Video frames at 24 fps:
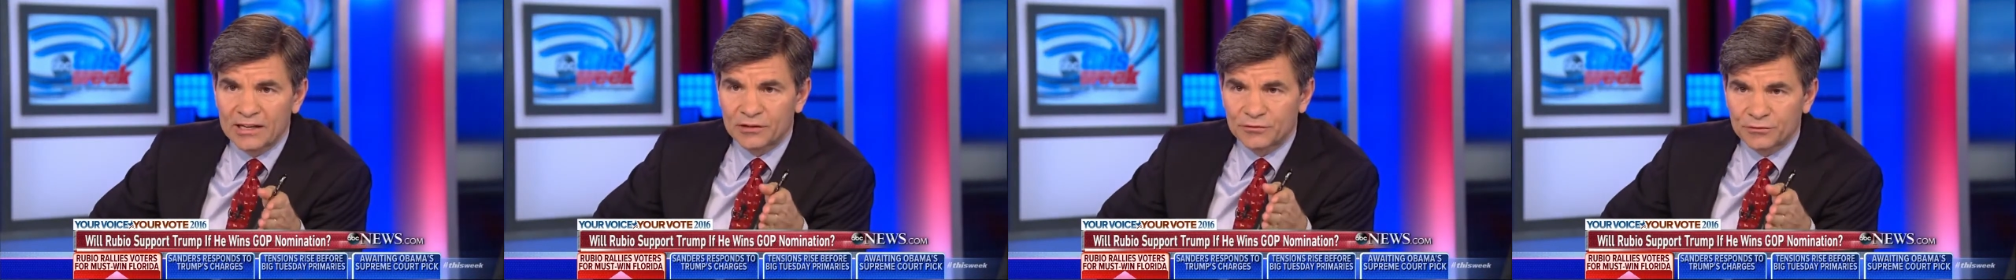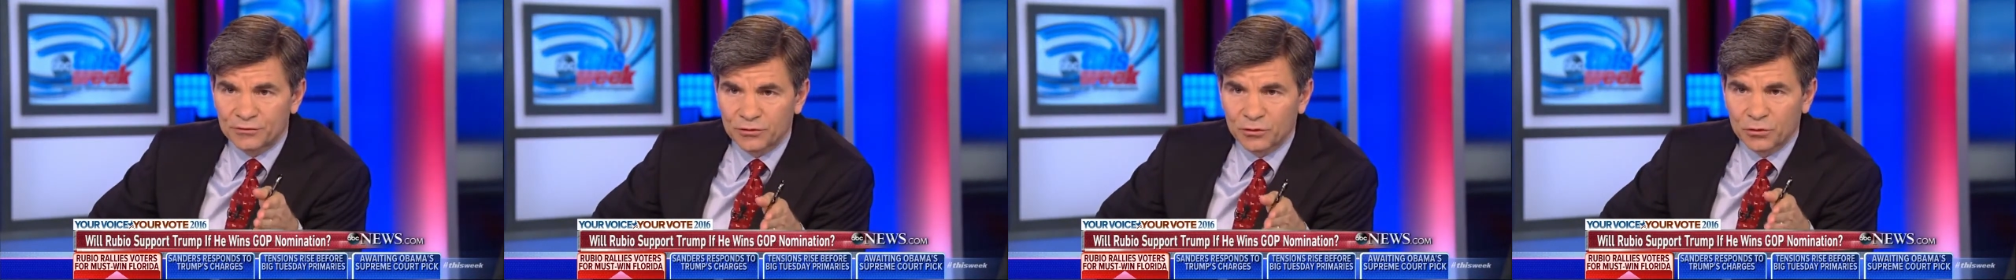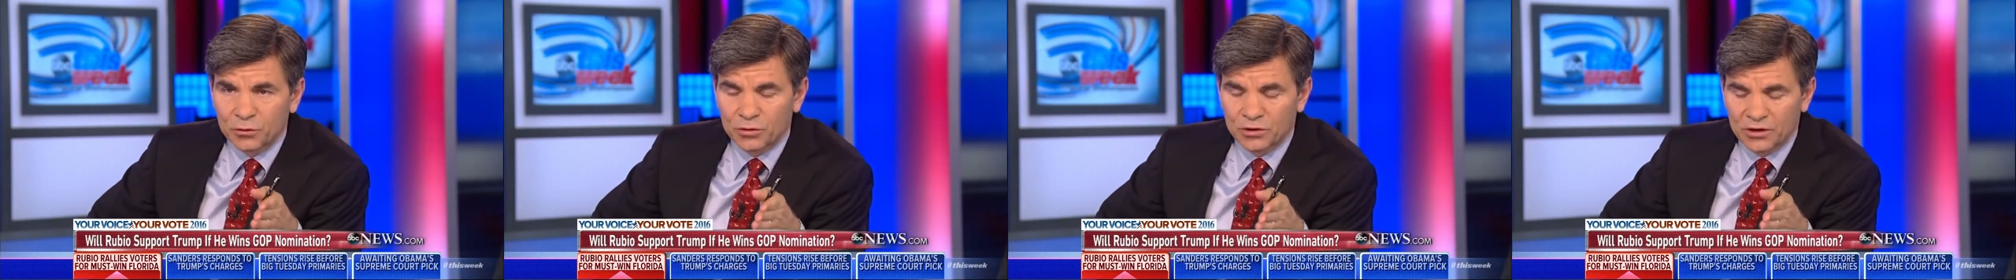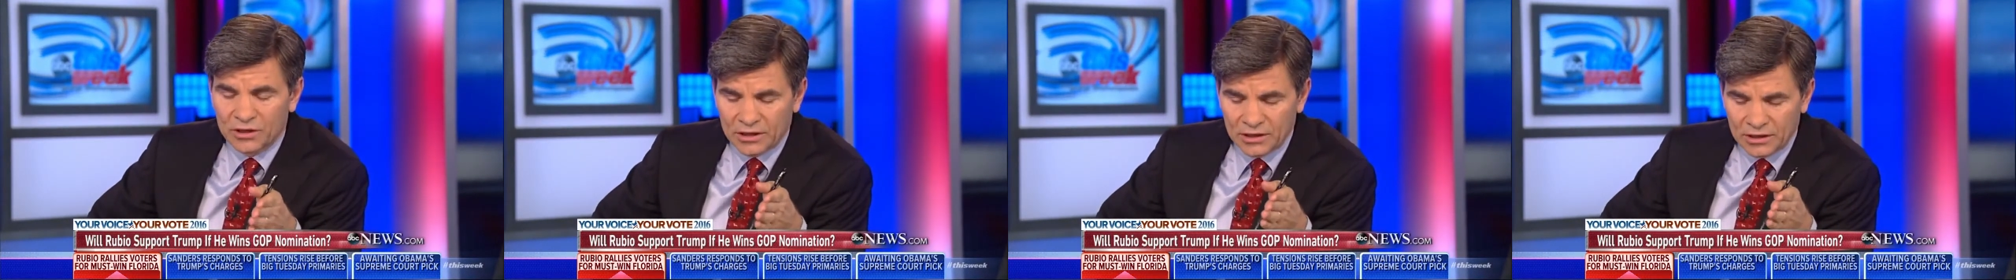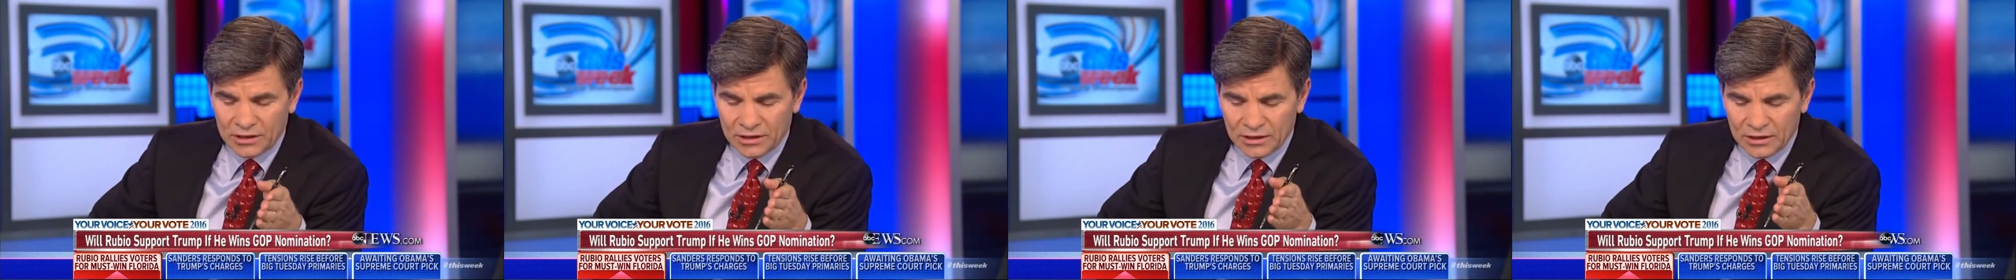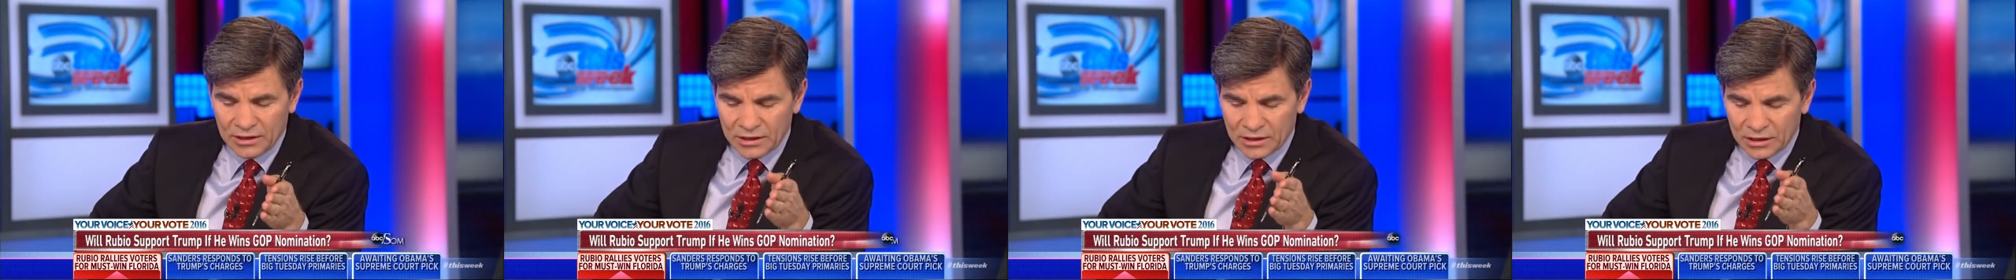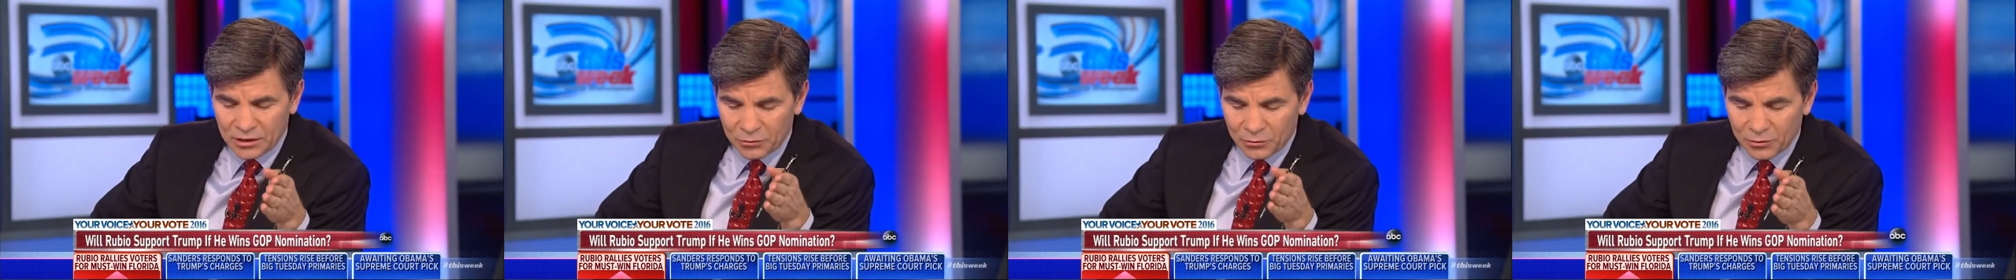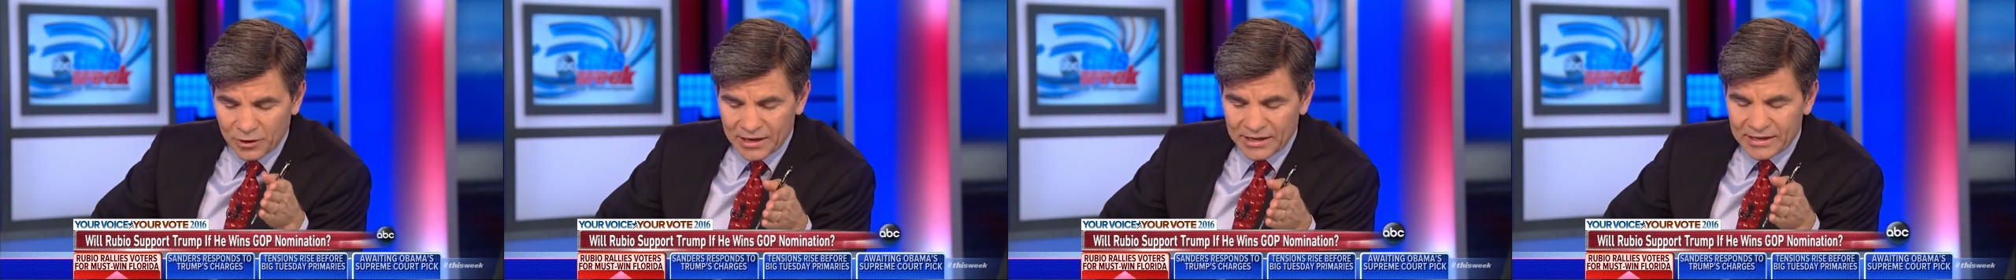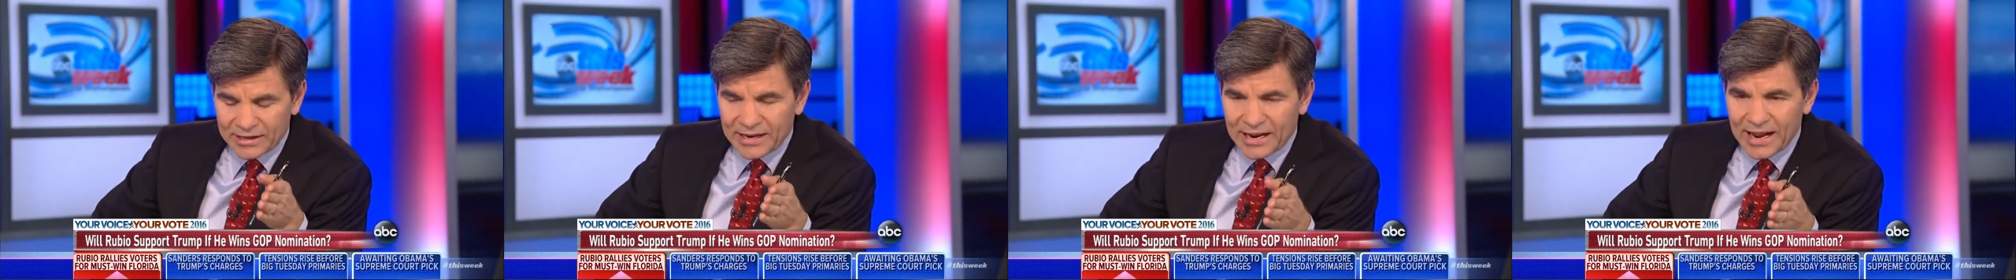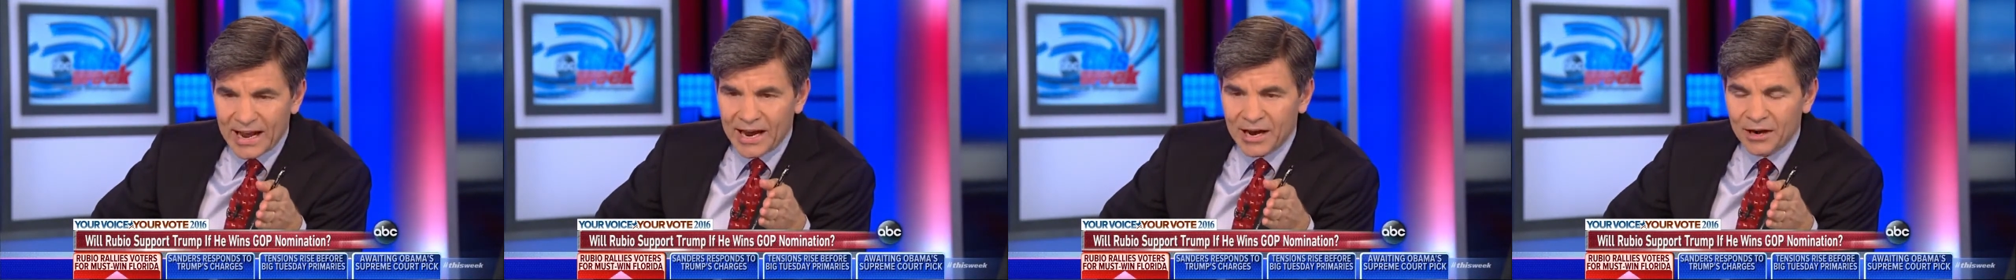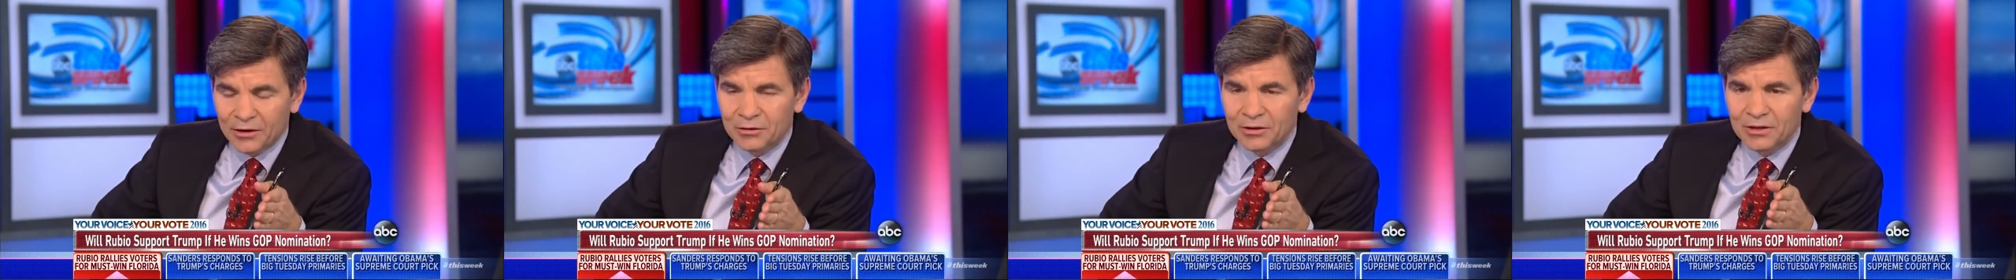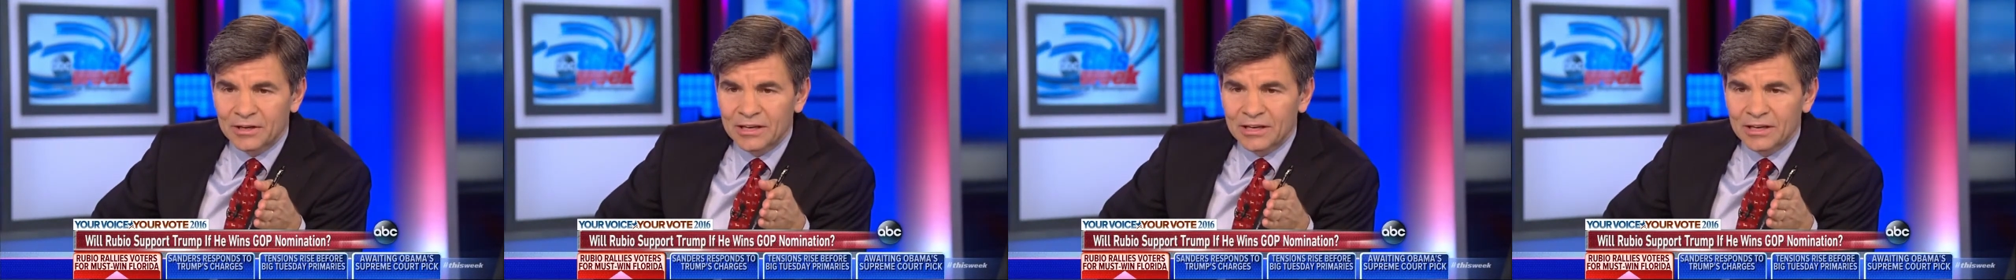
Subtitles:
Florida right now.